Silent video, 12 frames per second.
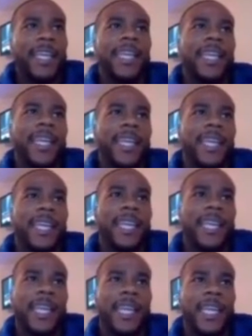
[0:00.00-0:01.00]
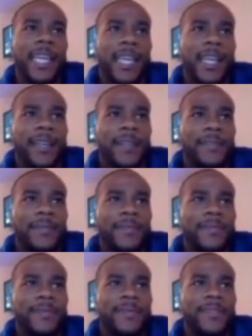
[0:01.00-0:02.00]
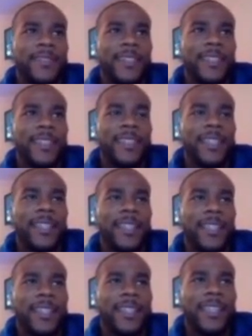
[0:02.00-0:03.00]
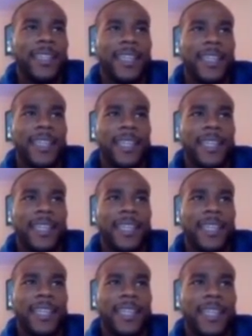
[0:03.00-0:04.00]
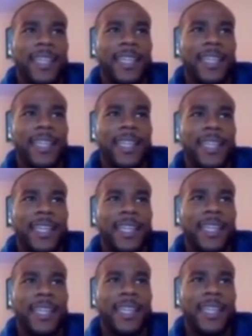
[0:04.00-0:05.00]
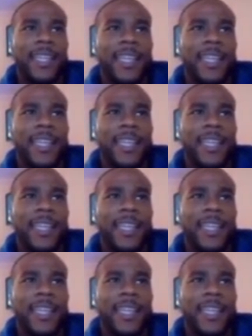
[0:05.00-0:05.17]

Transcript: (not speaking)